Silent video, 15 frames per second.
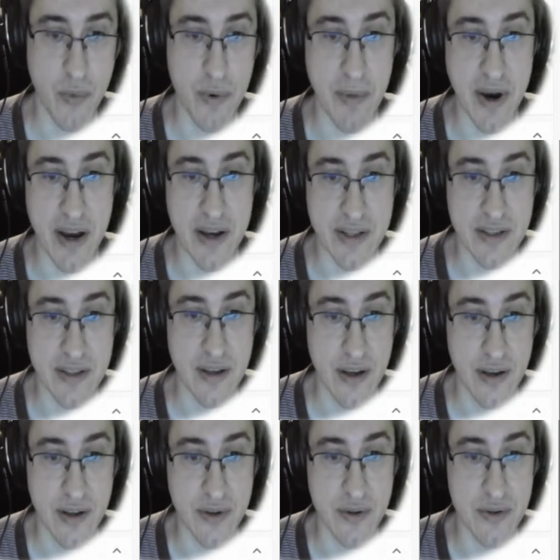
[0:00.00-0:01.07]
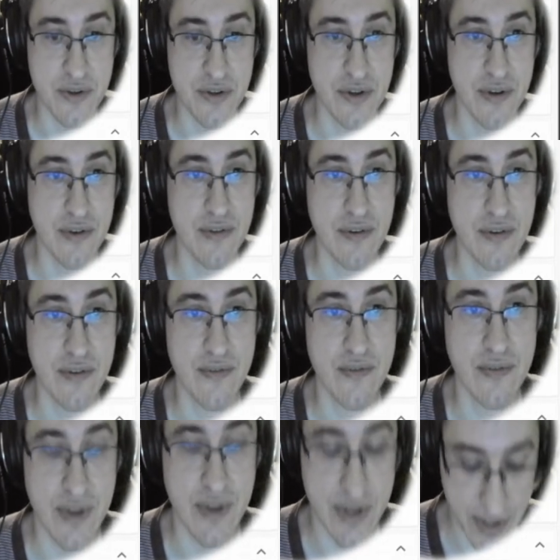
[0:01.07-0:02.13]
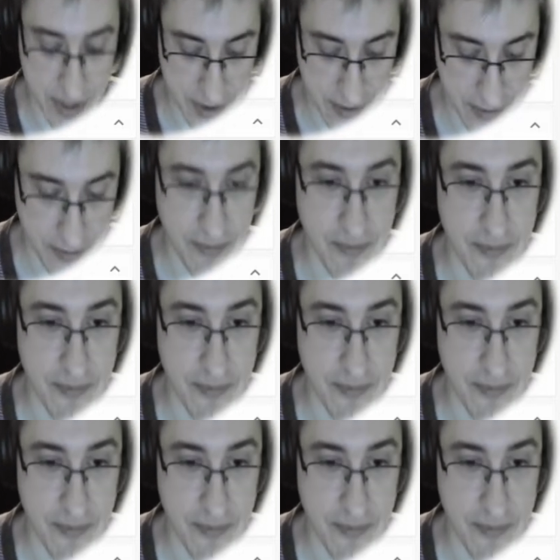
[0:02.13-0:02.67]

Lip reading: we might use this